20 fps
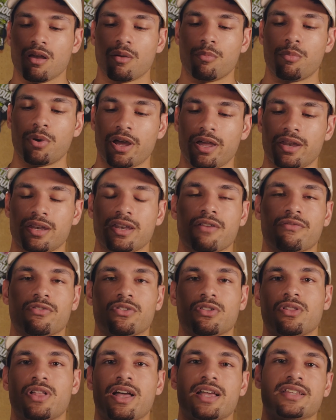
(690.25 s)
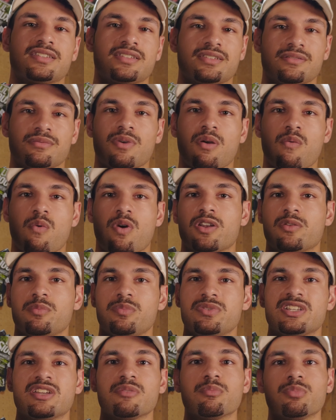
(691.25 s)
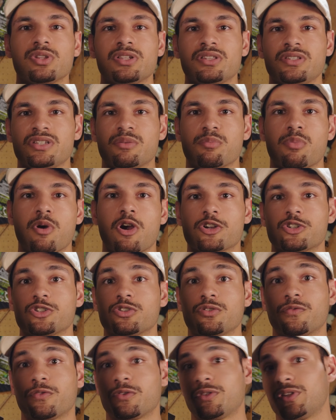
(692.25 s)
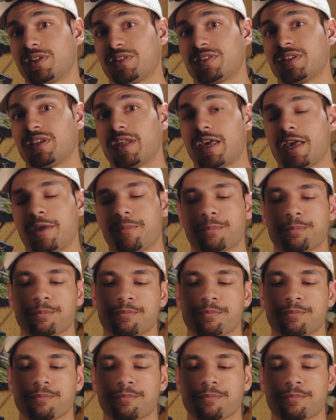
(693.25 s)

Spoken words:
but nevertheless, I want to be completely impartial for this today,